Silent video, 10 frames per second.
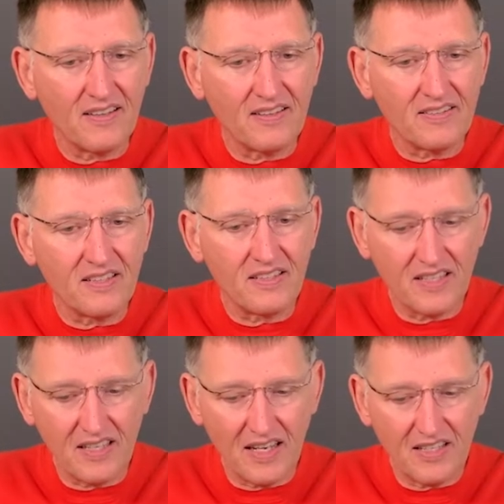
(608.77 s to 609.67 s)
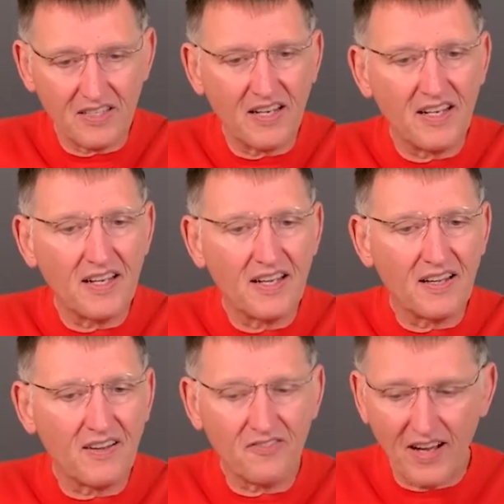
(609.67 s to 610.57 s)

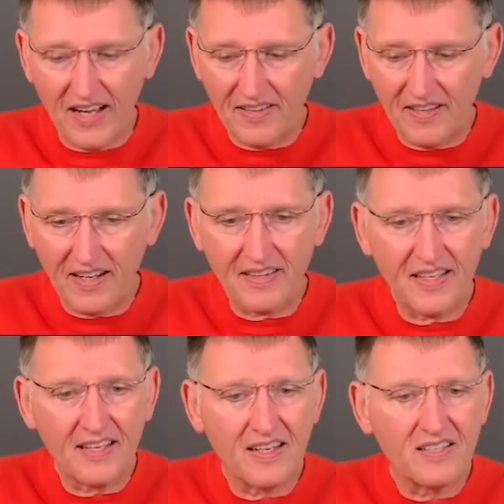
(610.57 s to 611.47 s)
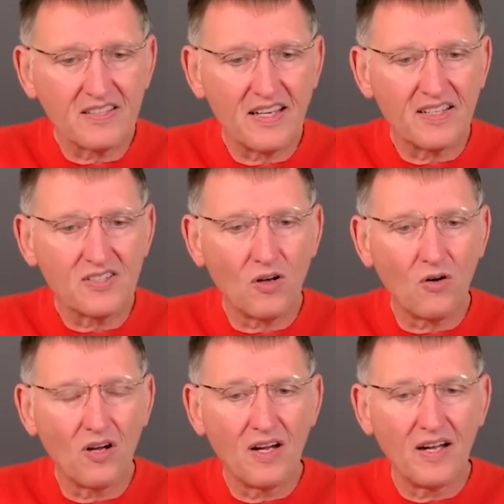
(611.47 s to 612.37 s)
Cthan, Leviathan, I think it is. And
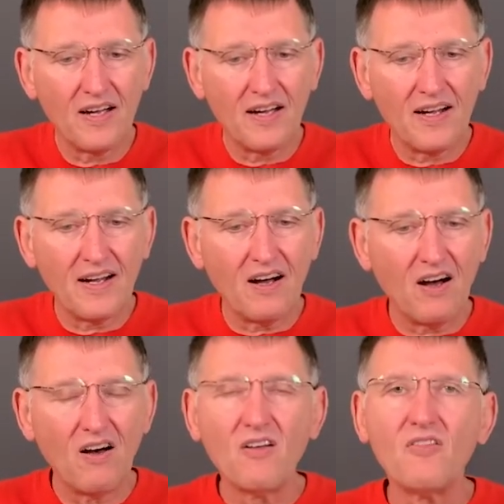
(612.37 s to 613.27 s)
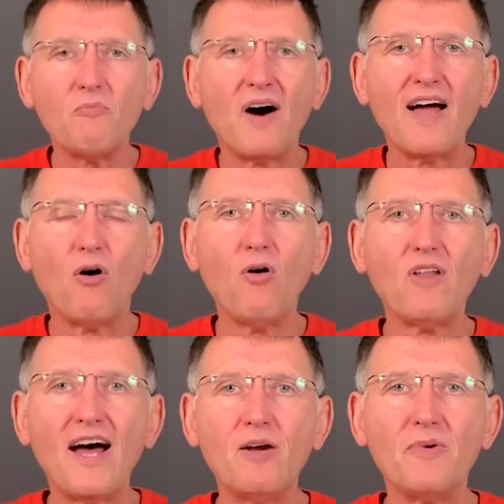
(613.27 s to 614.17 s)
so my whole
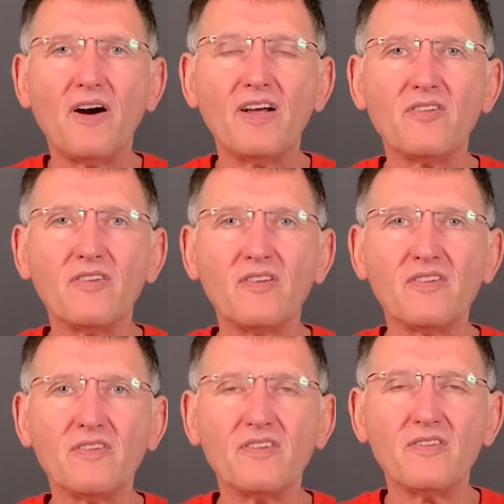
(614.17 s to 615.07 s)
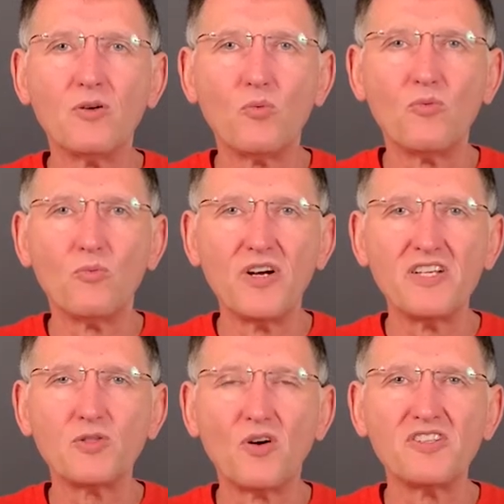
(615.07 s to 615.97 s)
library, the
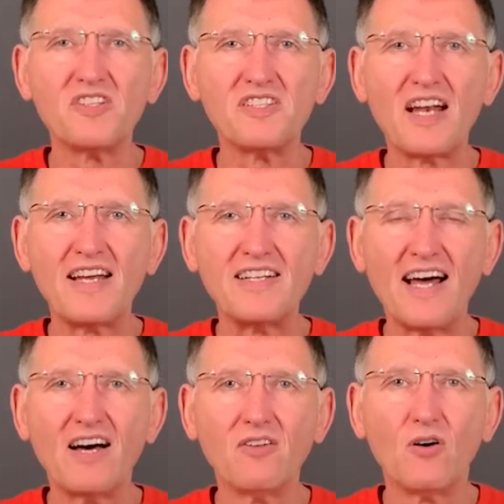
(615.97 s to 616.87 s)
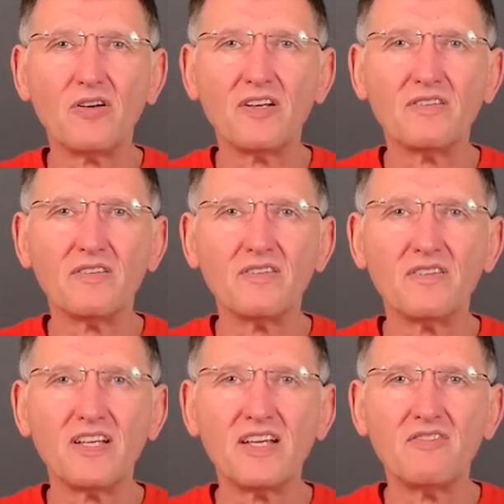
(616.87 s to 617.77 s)
resources that I downloaded,
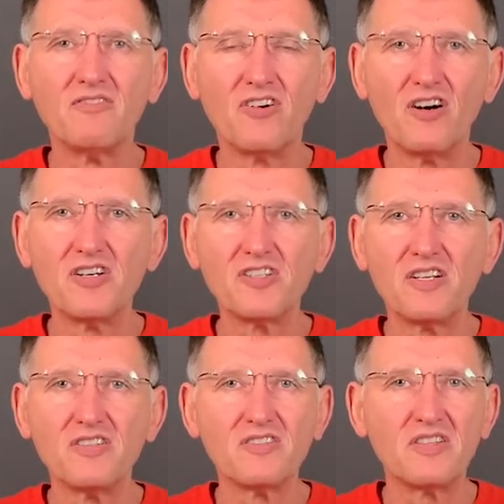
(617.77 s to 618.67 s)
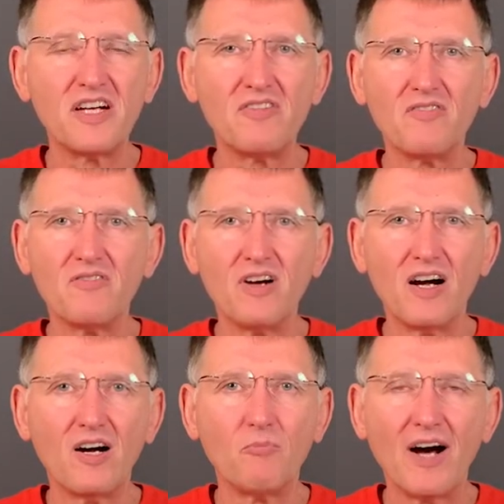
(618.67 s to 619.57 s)
the versions, the different
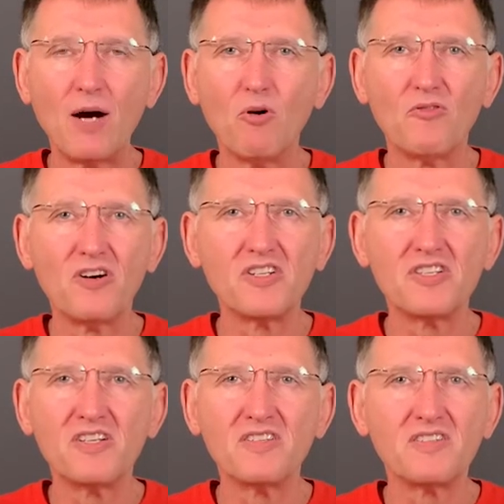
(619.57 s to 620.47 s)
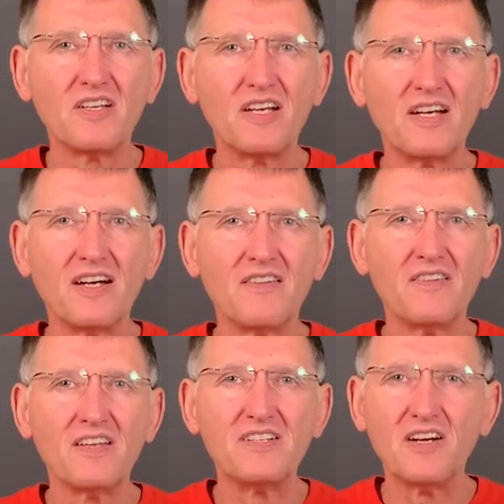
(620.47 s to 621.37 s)
Bible versions,
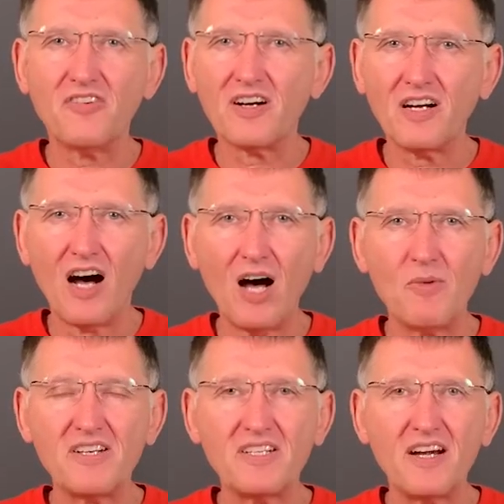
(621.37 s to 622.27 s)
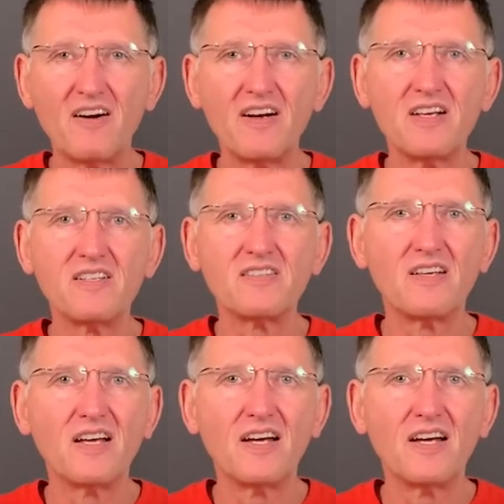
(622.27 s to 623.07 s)
the different commentaries,